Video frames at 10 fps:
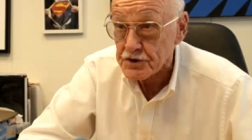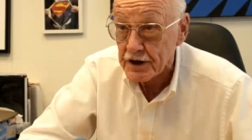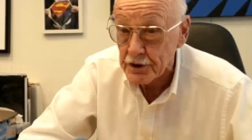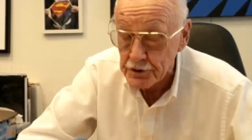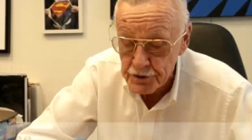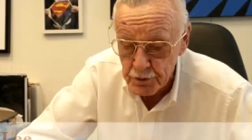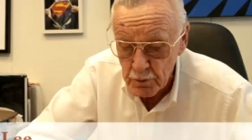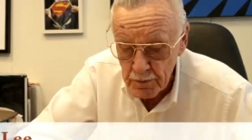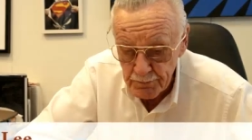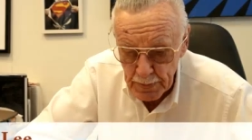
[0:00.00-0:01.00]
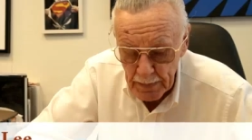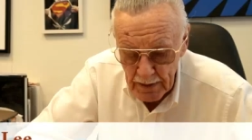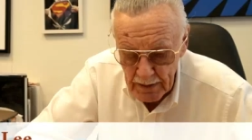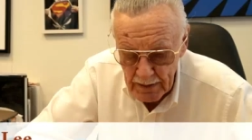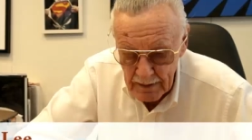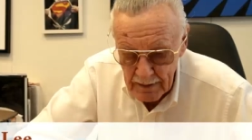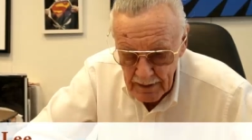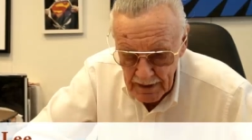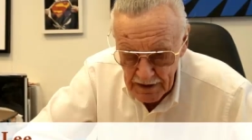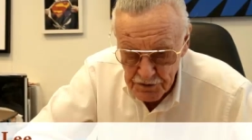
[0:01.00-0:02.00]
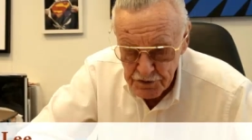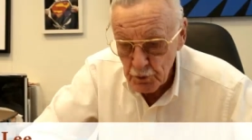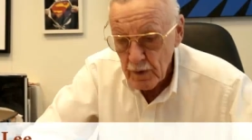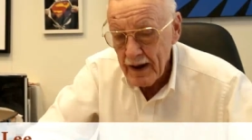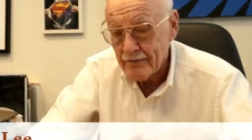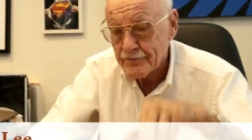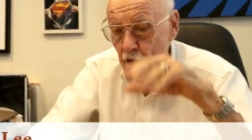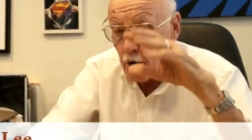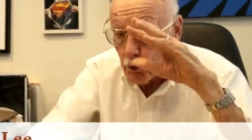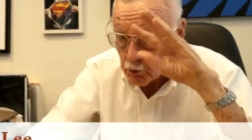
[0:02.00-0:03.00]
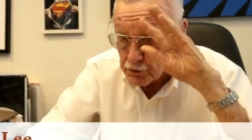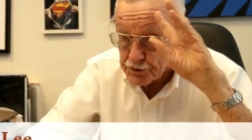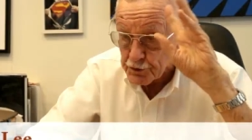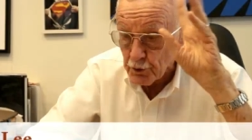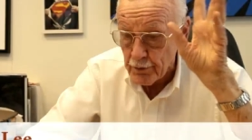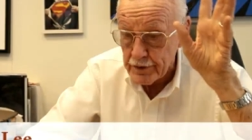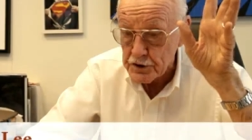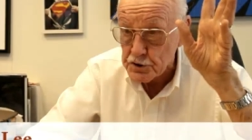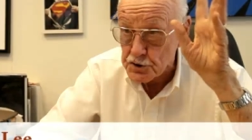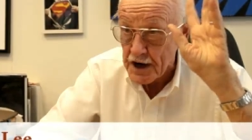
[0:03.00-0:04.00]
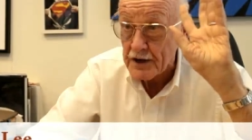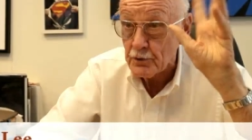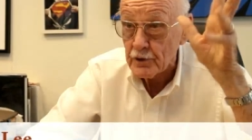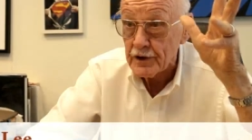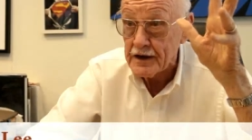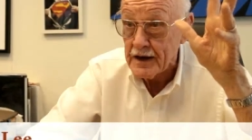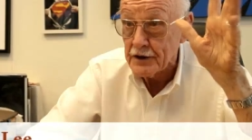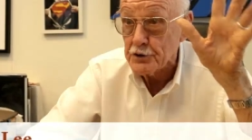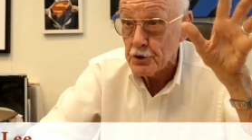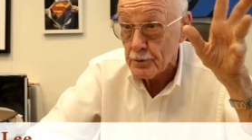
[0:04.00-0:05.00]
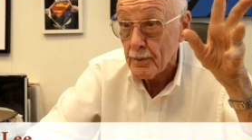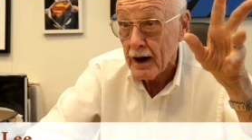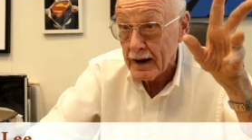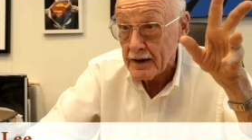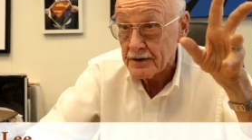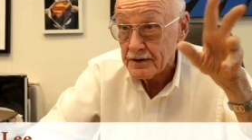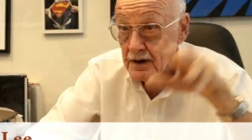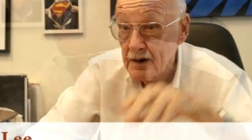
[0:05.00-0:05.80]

thing you do is you have the whole story generally in your mind.